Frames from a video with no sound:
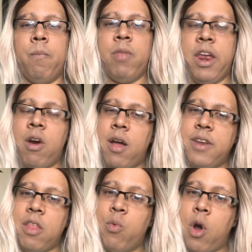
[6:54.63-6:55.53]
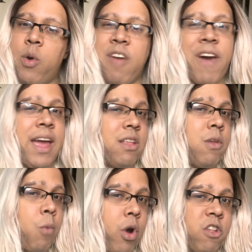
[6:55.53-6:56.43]
Later on down the road, if I get
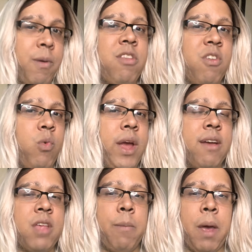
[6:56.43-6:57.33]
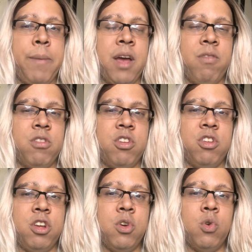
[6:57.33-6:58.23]
some more expensive wigs, I might be able to
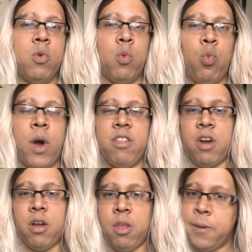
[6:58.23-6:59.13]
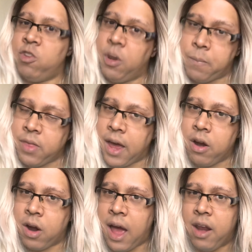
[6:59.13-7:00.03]
do ones that are a little bit cheaper that
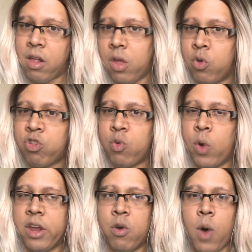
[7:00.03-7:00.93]
are kind of close to what you're